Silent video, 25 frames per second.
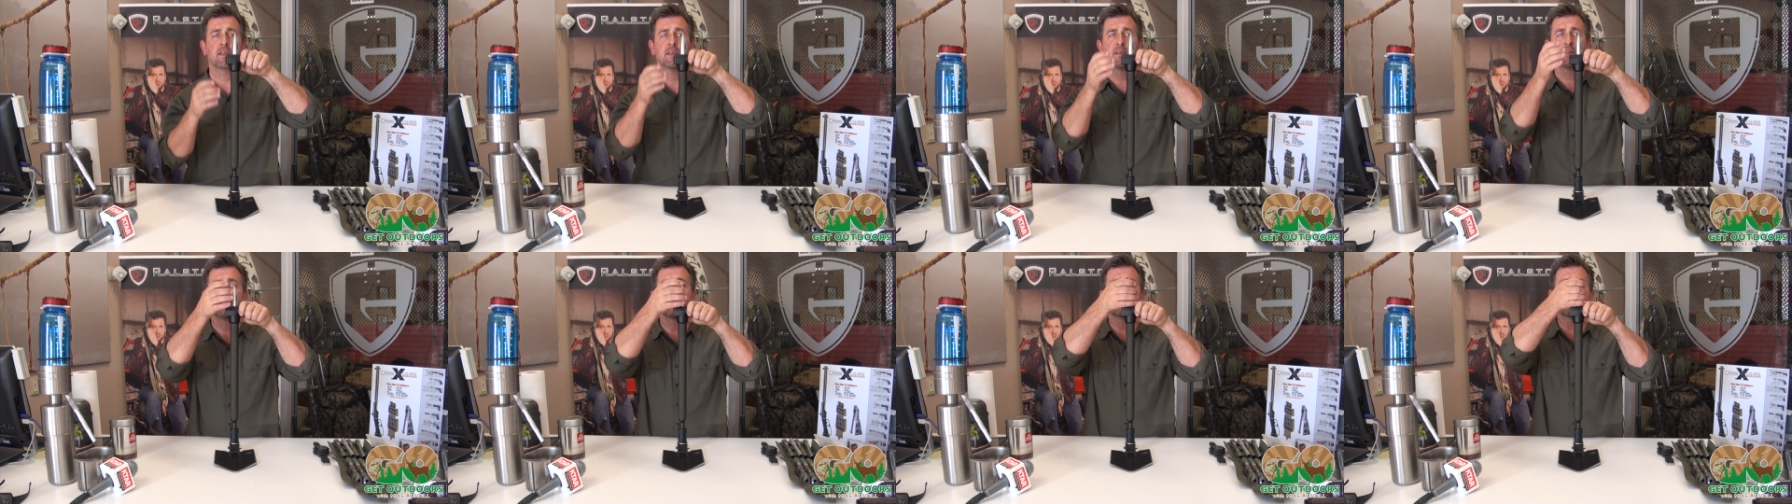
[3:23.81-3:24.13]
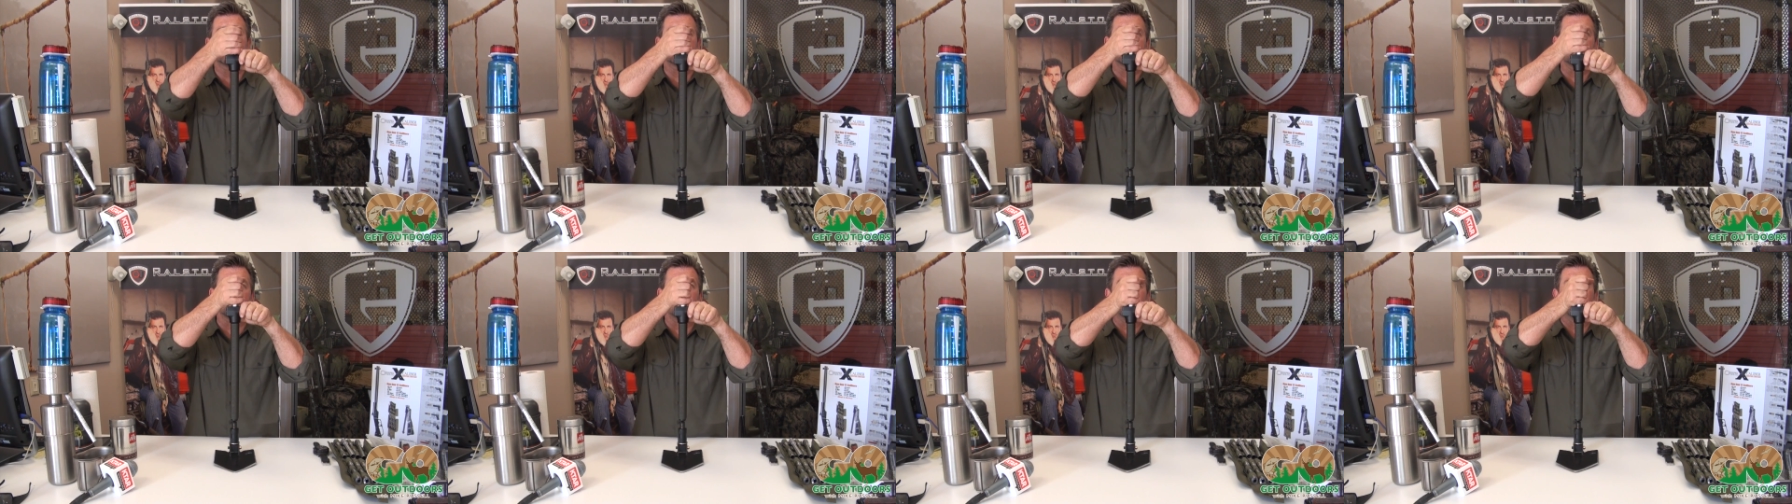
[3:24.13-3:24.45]

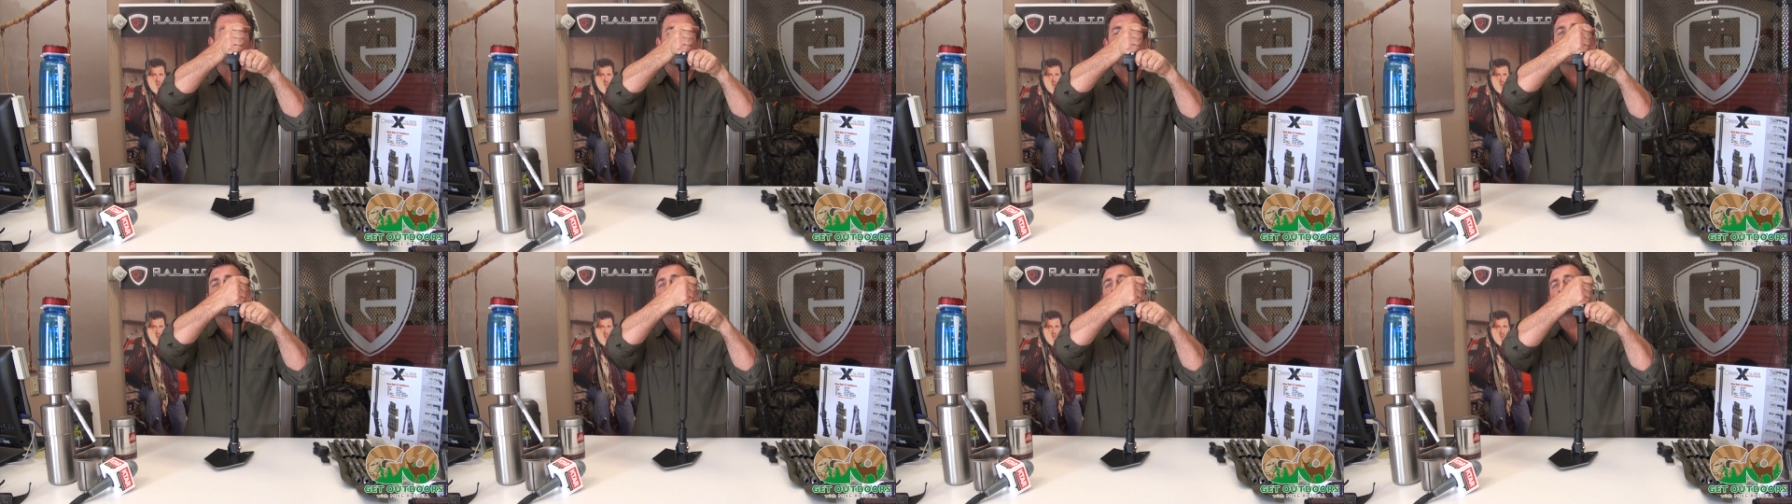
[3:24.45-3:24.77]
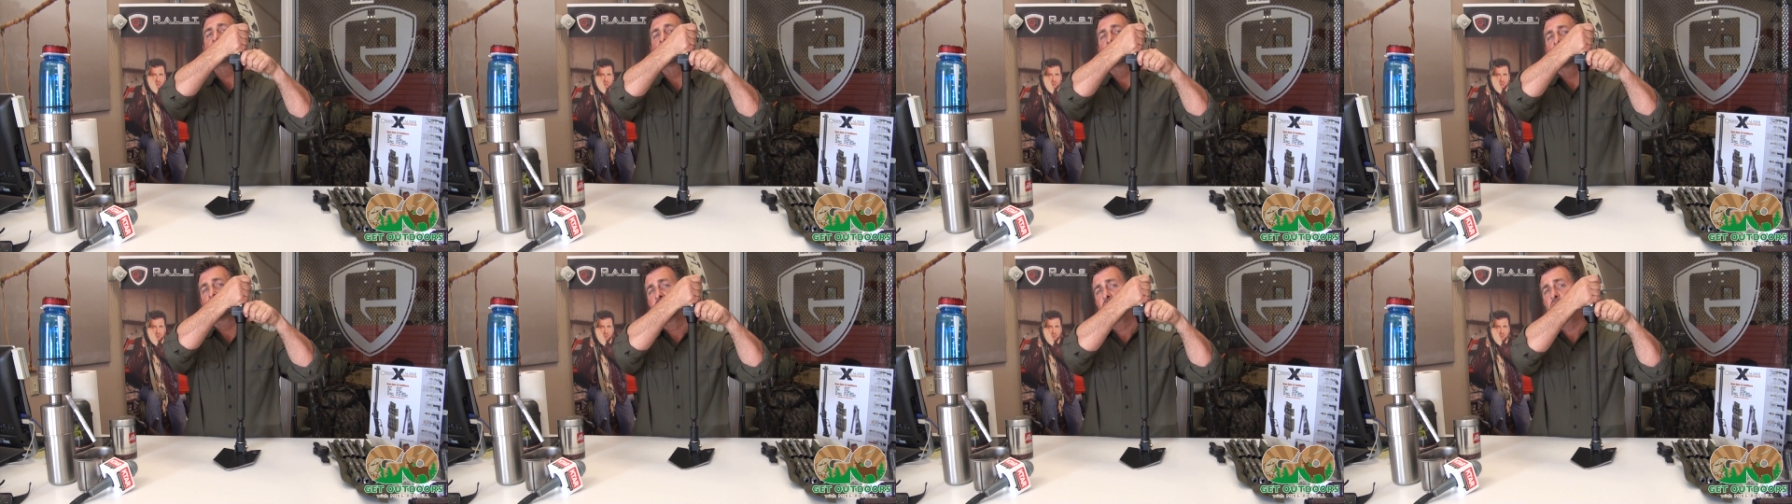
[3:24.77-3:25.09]
is an
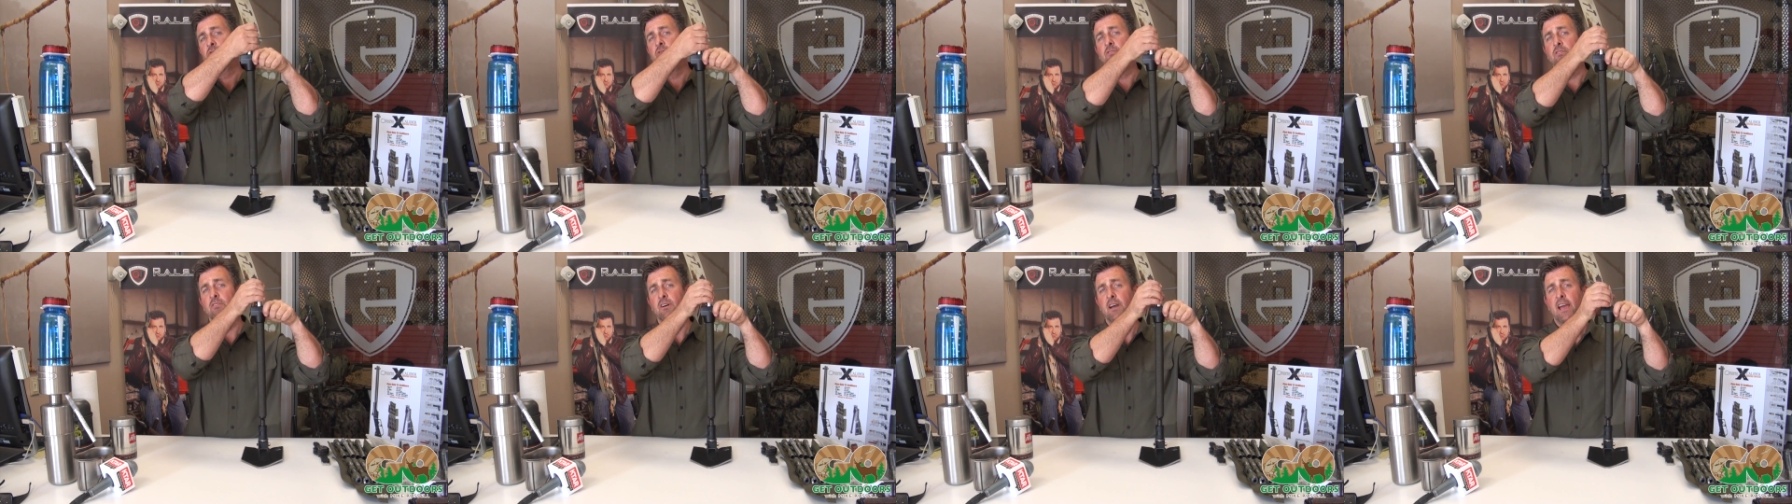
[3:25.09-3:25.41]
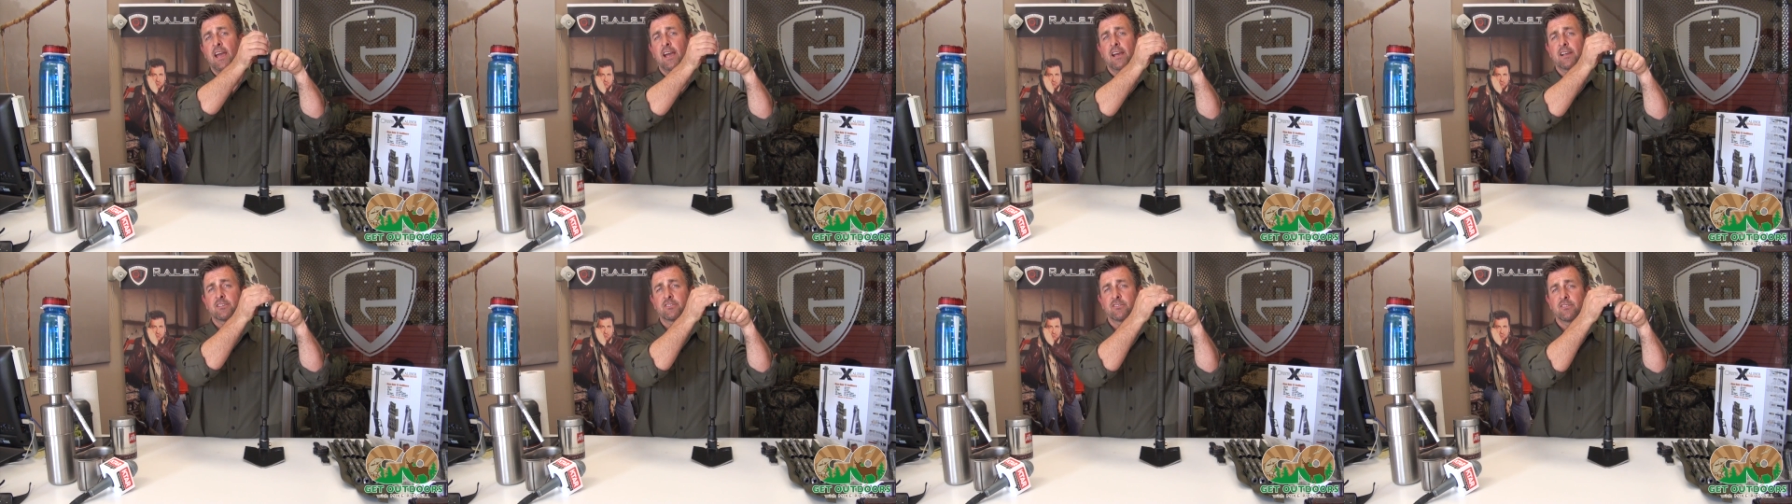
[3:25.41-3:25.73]
ancient tool,
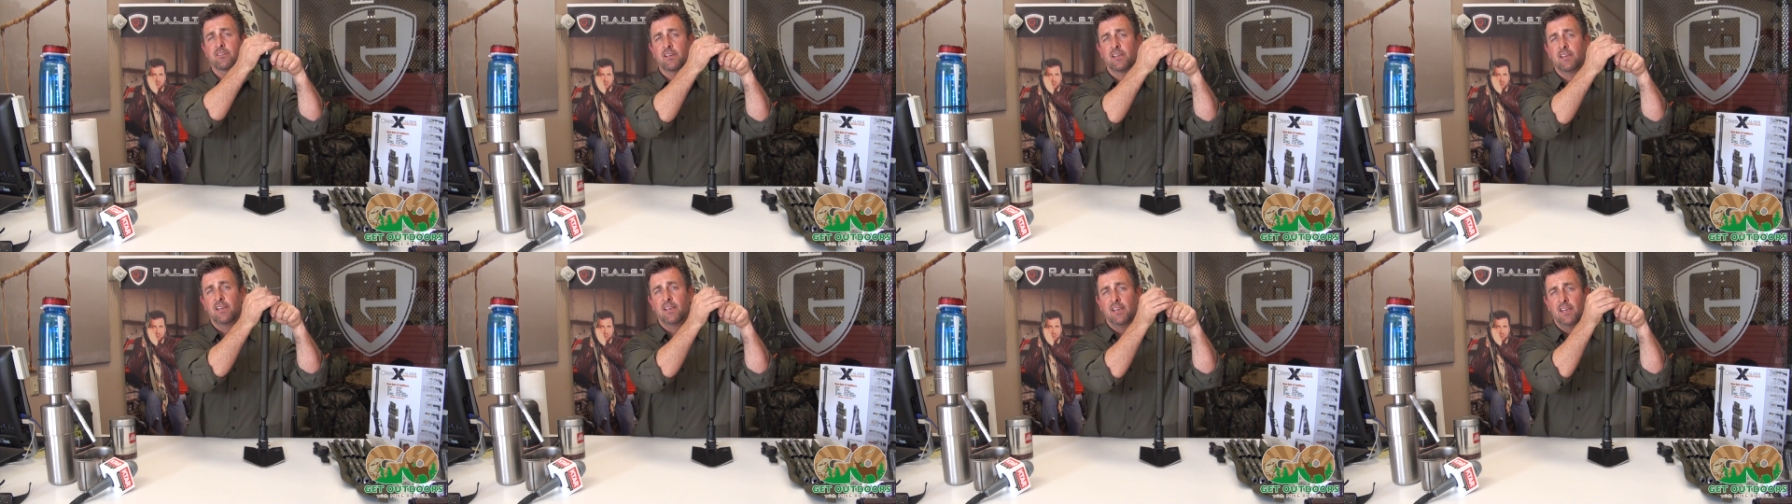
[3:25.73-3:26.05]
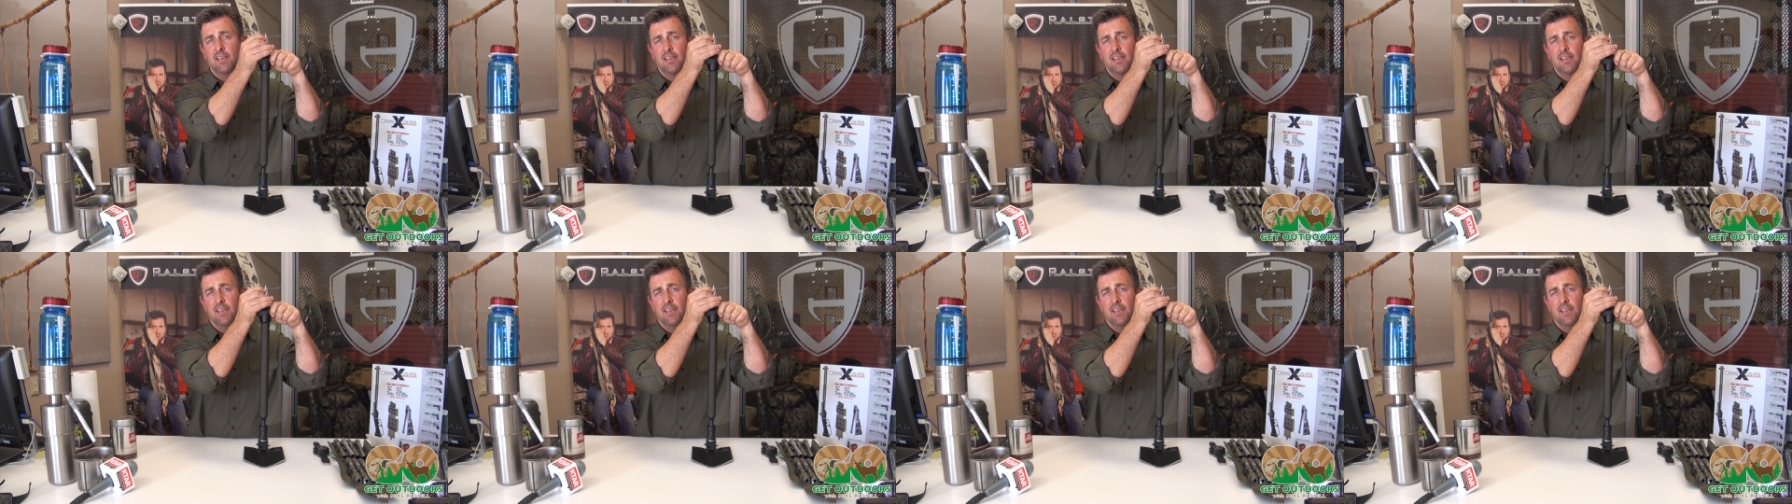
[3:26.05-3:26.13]
actually.